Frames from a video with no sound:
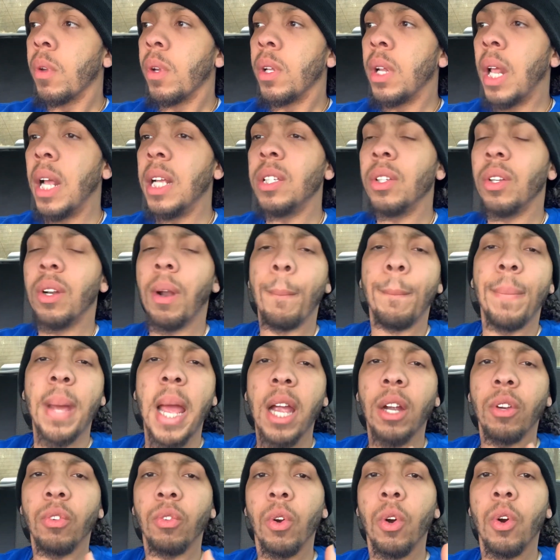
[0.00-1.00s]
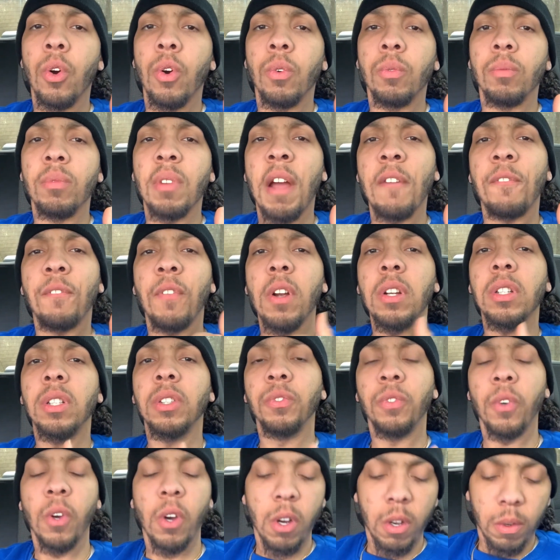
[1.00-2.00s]
that's on a back road. Now, first
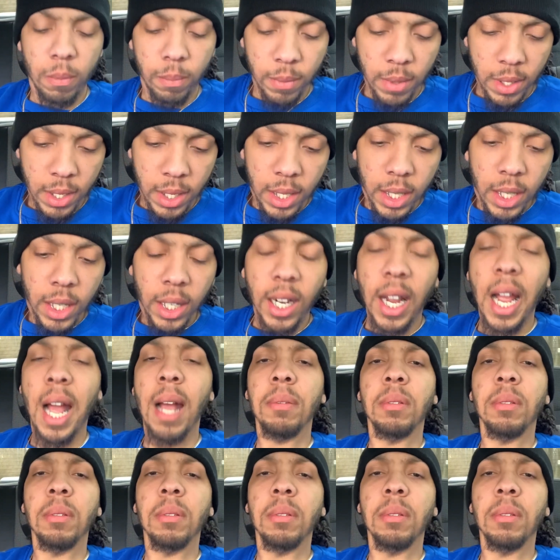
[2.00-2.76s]
of all, cops